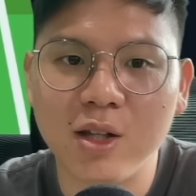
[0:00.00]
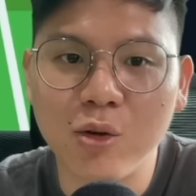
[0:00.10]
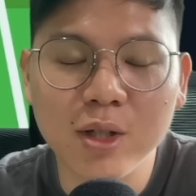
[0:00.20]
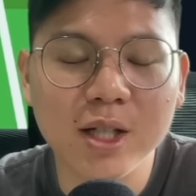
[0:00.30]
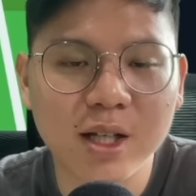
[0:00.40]

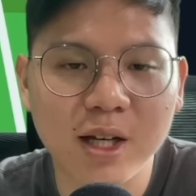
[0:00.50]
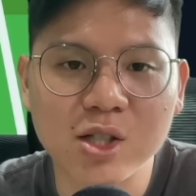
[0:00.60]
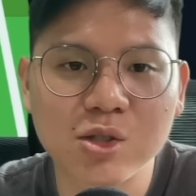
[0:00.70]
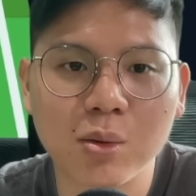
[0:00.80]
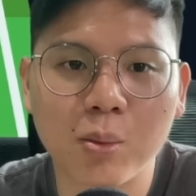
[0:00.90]
During the
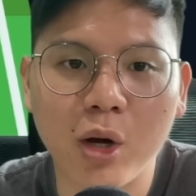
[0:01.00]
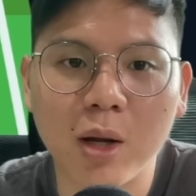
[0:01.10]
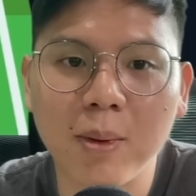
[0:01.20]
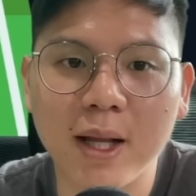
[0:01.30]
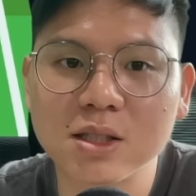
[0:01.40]
international
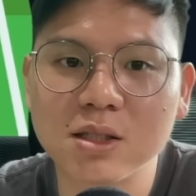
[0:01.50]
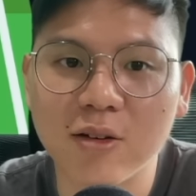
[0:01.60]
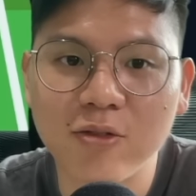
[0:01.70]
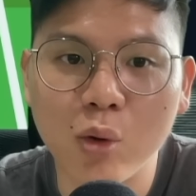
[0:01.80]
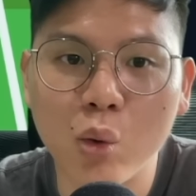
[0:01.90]
break, players
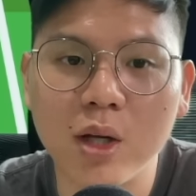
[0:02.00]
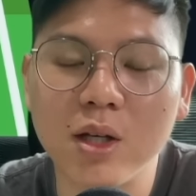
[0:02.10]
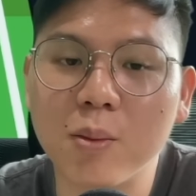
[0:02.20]
like Foden,